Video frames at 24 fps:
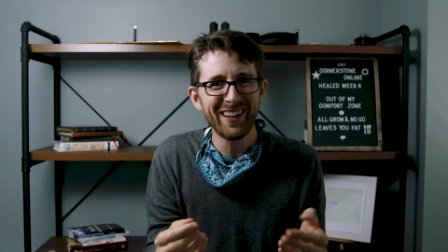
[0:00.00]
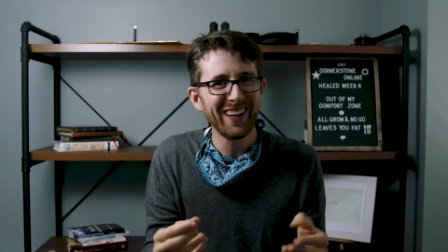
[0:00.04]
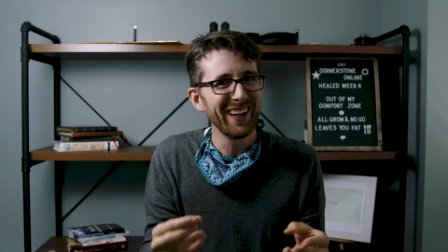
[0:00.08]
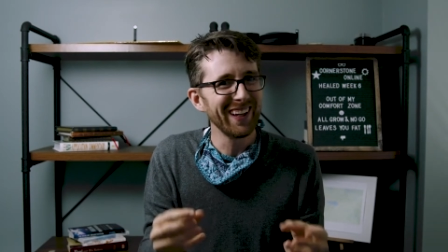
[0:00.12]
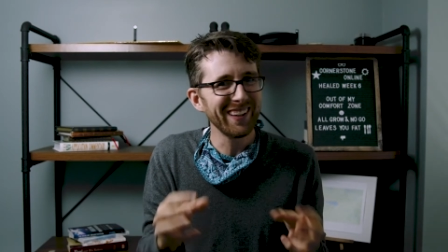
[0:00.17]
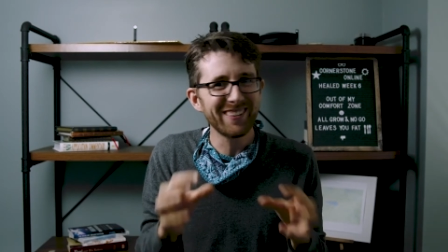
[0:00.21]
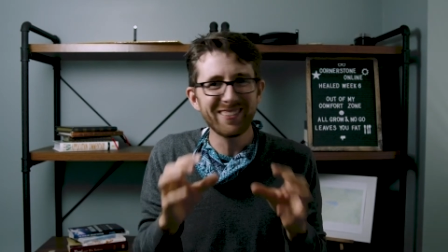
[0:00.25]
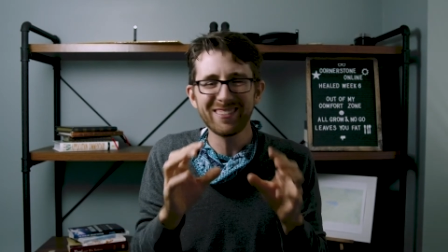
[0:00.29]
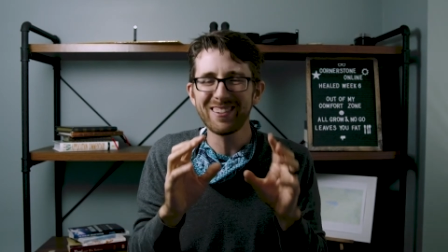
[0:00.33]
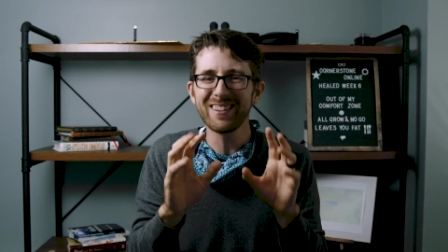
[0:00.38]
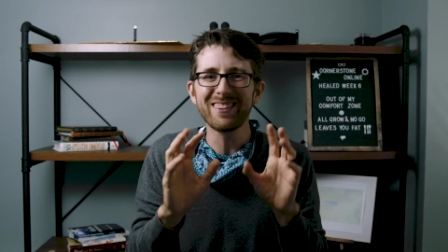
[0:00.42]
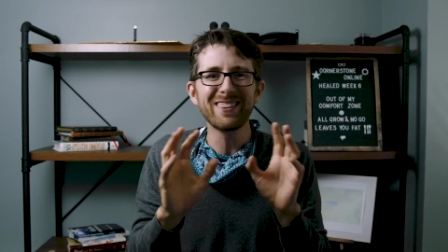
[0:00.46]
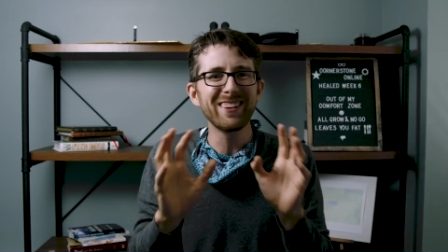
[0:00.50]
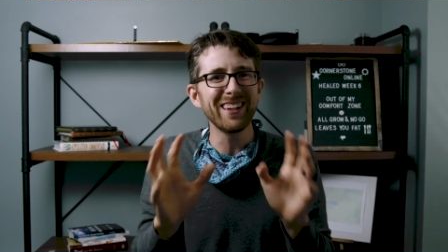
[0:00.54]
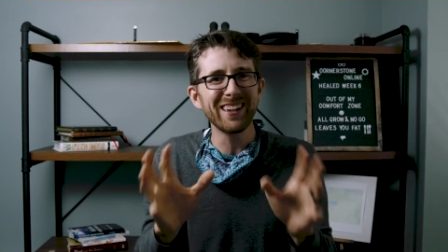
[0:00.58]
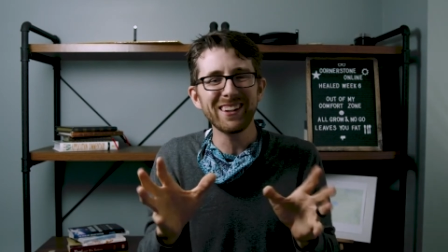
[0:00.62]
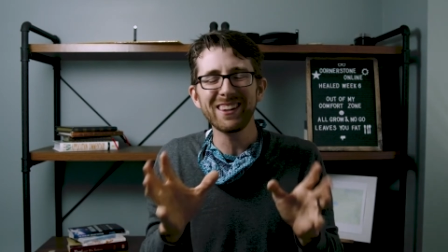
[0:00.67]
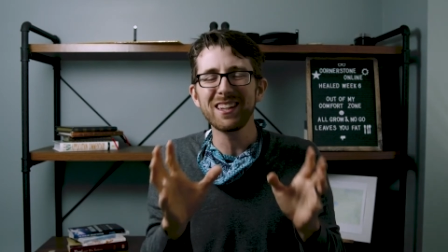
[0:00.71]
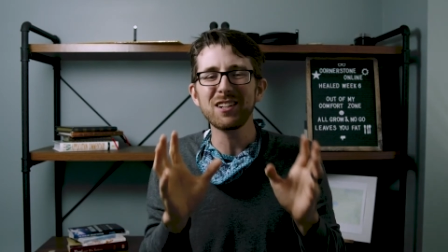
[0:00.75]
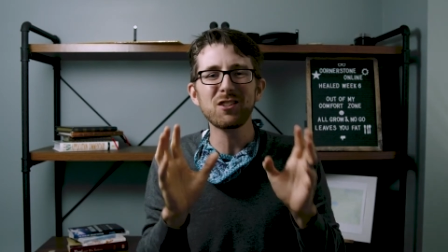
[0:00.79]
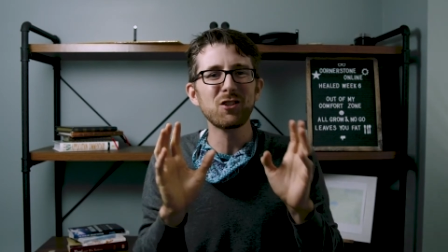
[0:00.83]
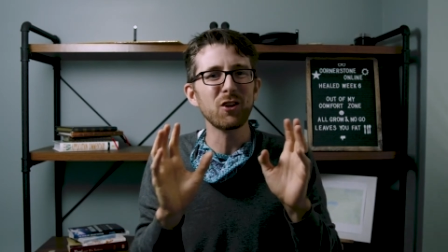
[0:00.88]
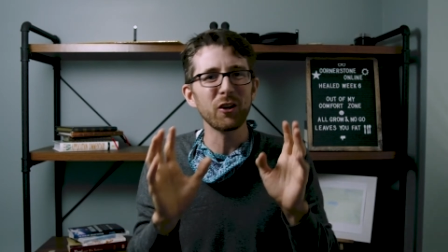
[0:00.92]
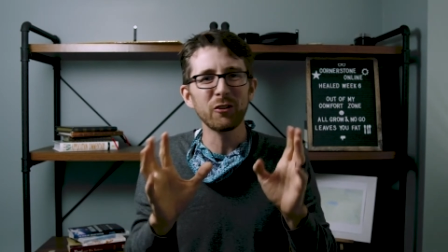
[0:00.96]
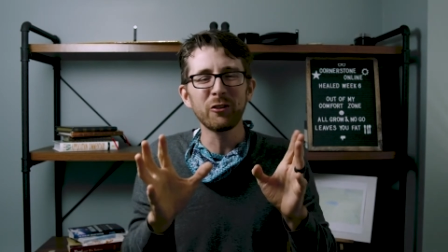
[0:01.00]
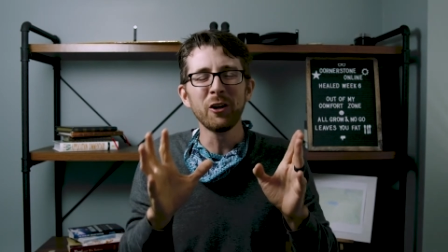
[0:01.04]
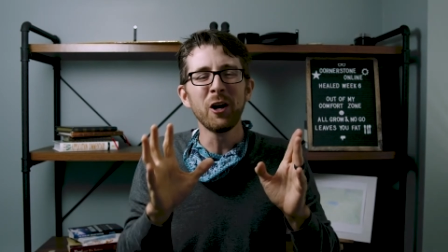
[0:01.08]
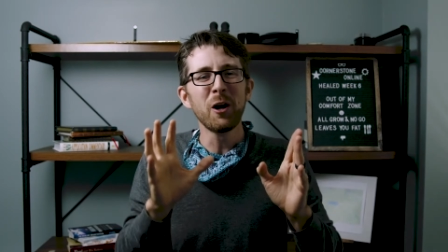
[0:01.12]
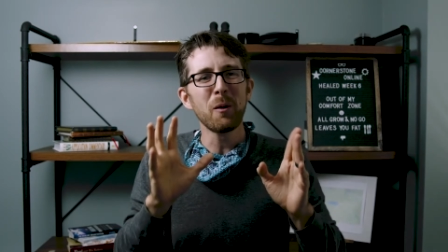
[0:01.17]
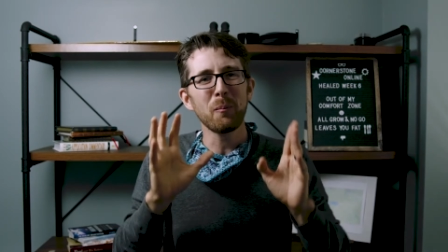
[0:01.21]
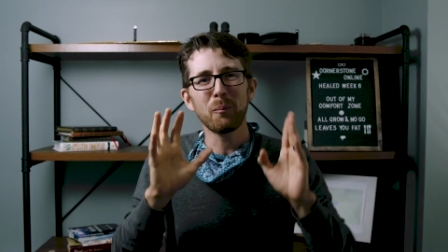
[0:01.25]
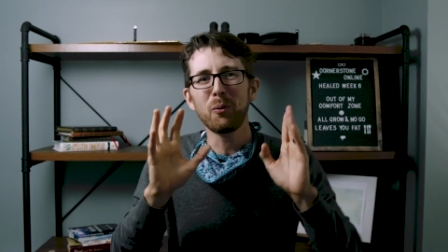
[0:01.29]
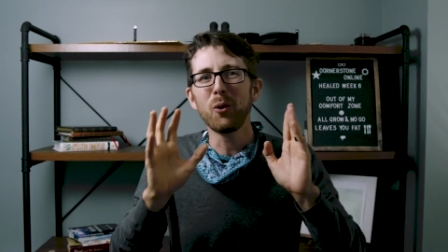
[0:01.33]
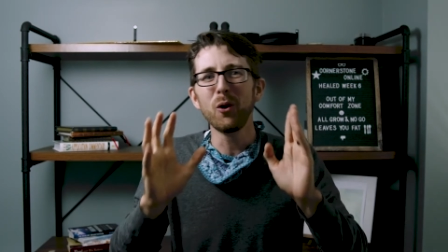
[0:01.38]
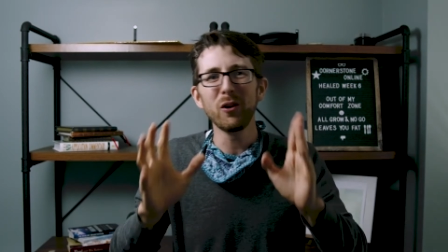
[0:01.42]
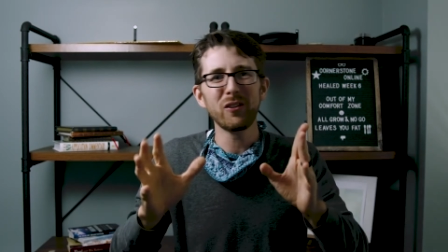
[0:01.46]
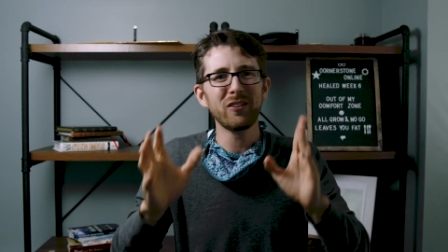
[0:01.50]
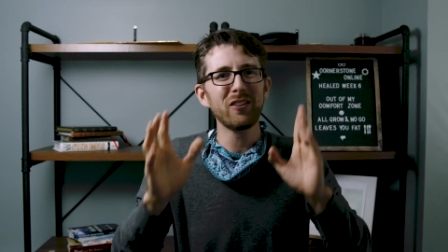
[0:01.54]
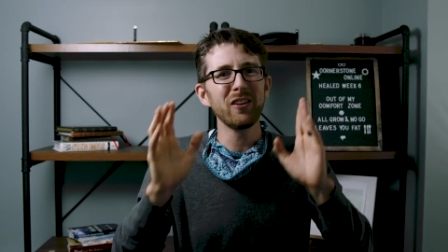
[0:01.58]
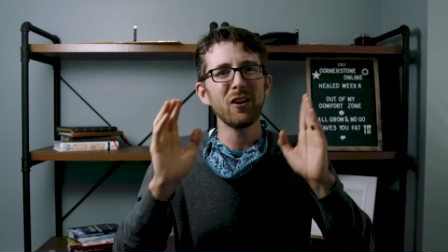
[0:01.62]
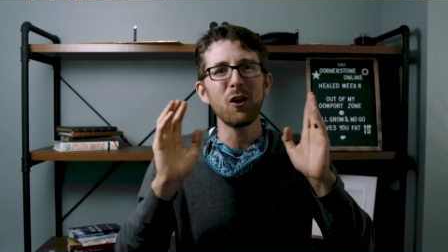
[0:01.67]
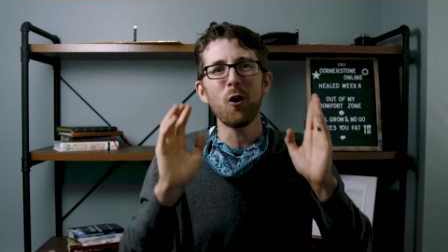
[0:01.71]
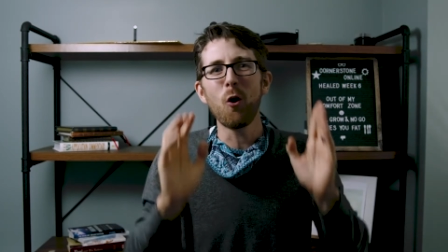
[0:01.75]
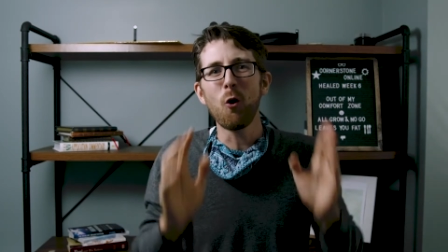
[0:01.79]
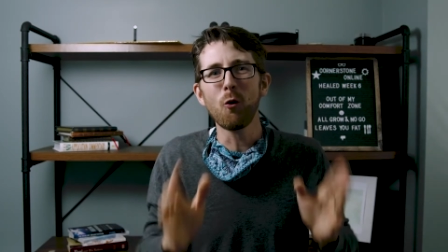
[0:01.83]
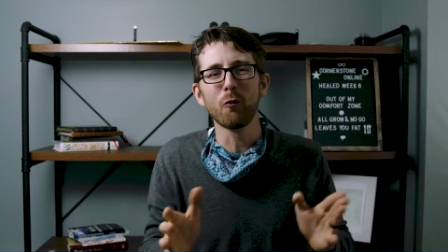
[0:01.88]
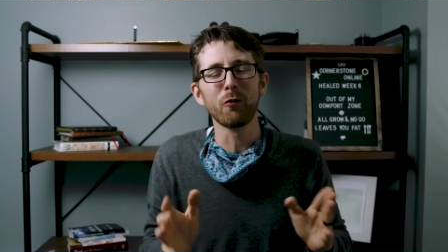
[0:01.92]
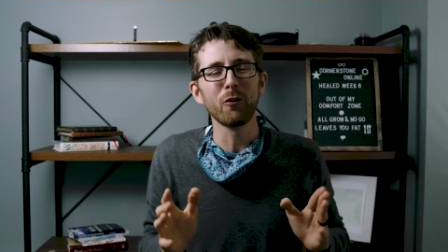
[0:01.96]
It's the thing that just puts
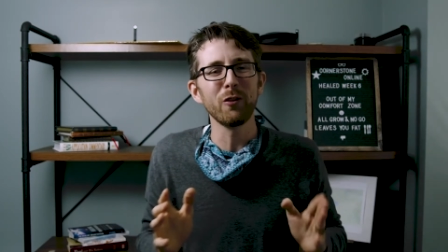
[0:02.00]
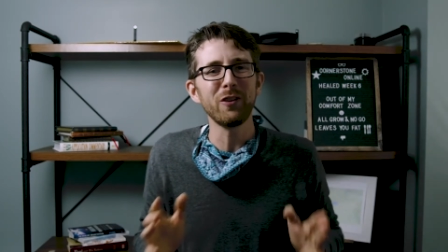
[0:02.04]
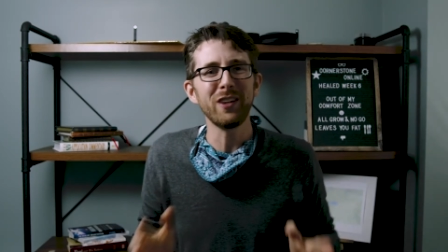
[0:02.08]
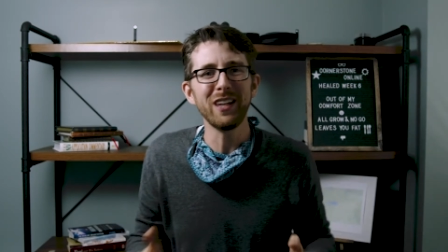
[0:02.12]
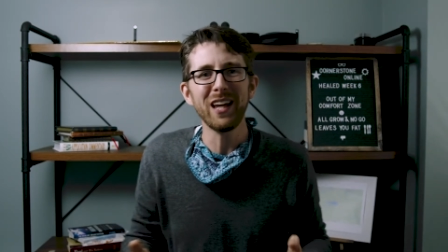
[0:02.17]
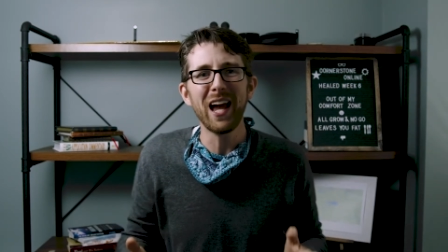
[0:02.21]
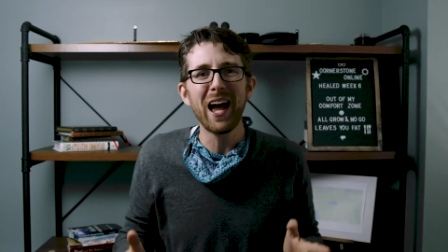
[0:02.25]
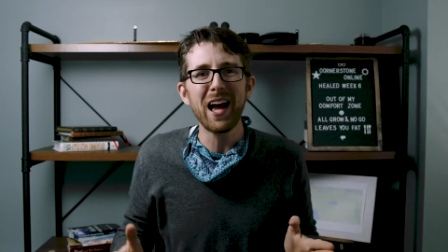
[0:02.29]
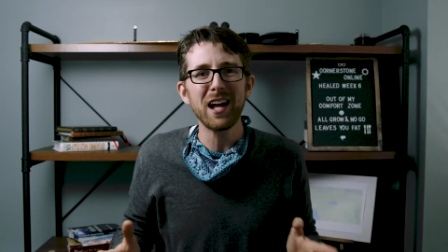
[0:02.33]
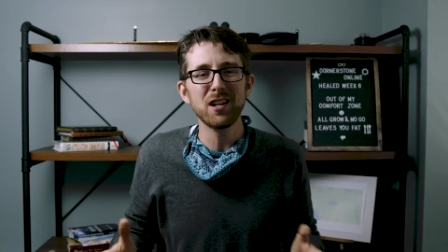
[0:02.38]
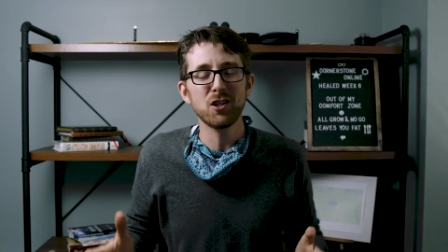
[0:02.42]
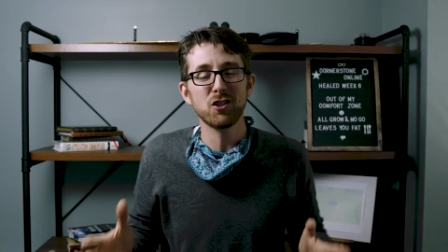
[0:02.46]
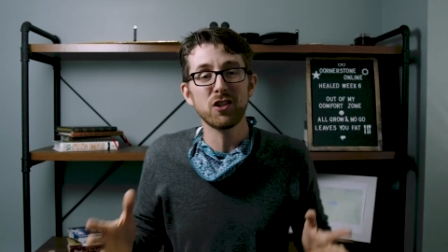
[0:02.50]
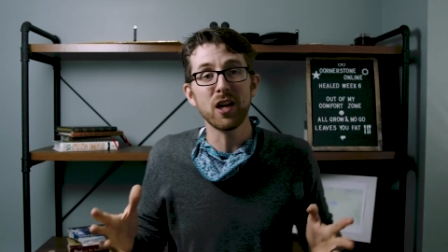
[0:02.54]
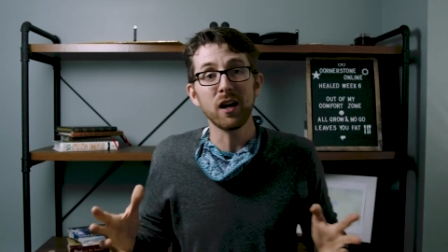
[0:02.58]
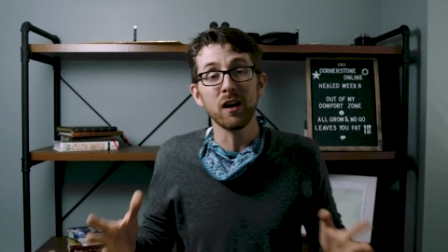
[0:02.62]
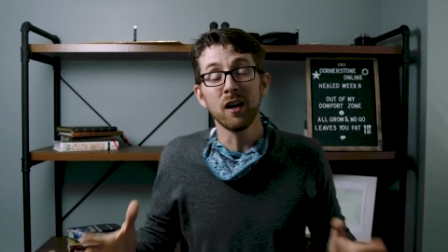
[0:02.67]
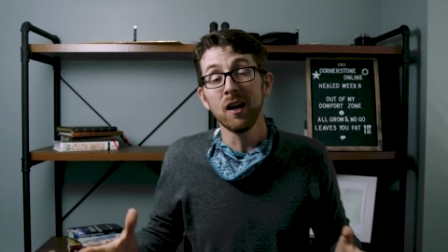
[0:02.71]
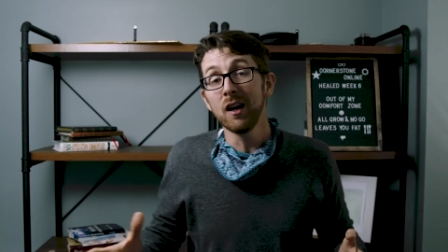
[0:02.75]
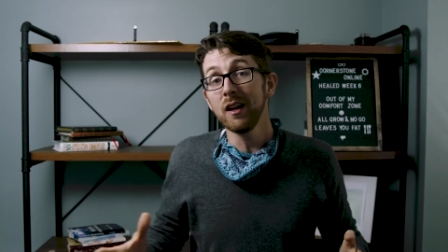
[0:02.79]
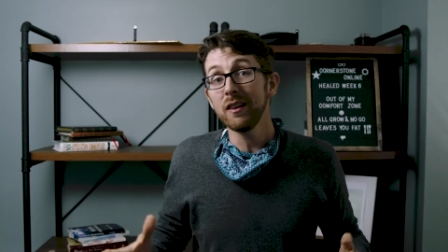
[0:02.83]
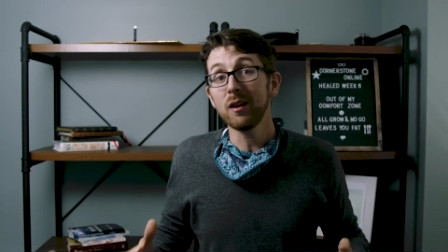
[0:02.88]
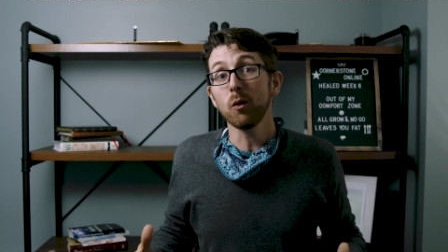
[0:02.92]
it over the edge, that,